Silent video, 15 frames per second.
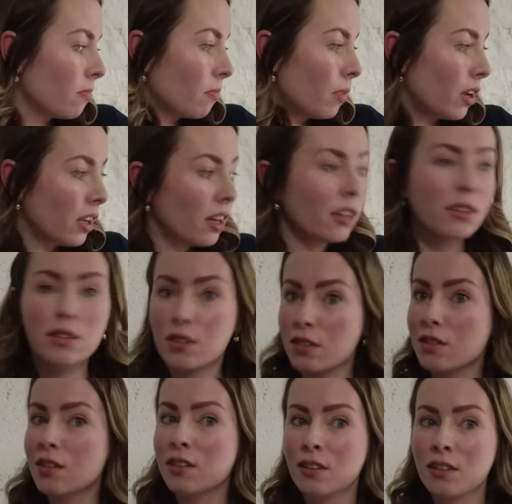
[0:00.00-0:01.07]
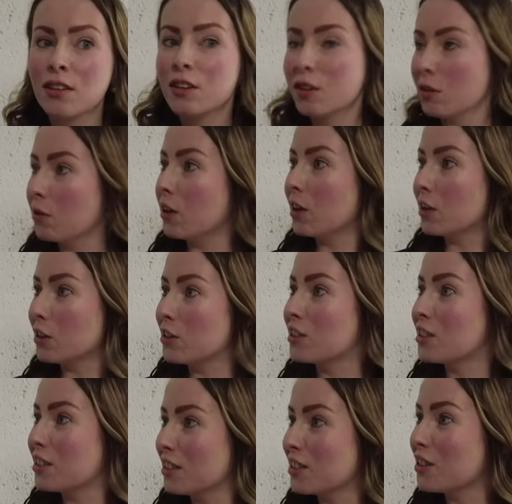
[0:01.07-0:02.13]
But yeah, it's quite a good
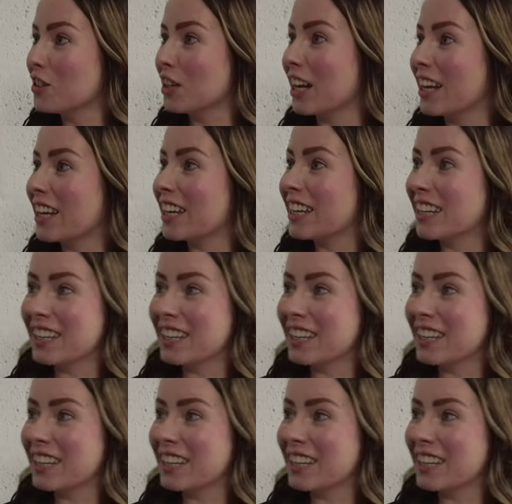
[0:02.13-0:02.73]
gig.